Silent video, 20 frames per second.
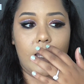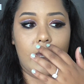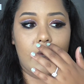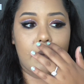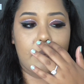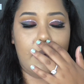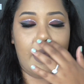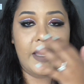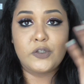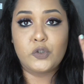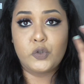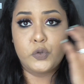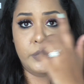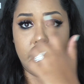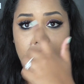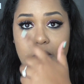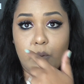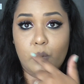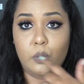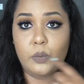I
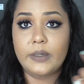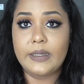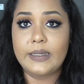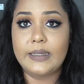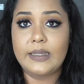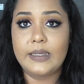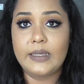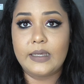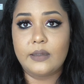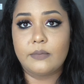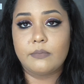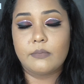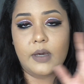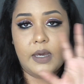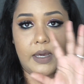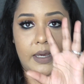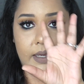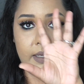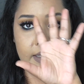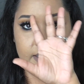do get oily in
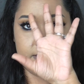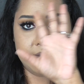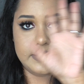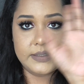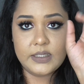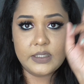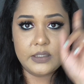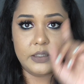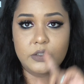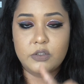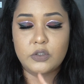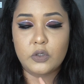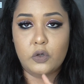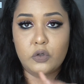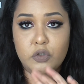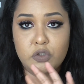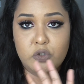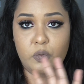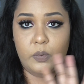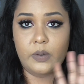my
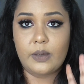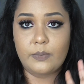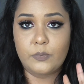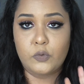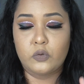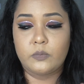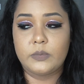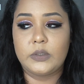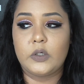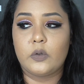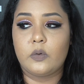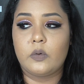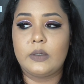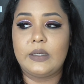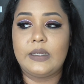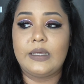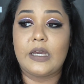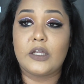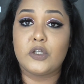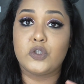T-zone, so where I'm normally
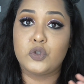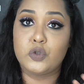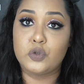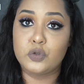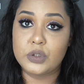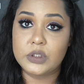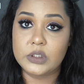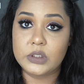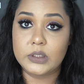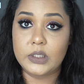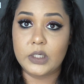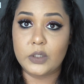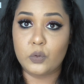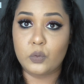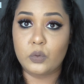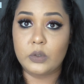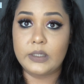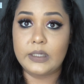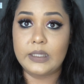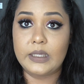oily, I do still
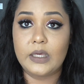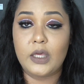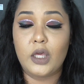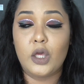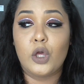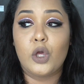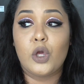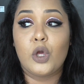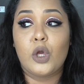get oily.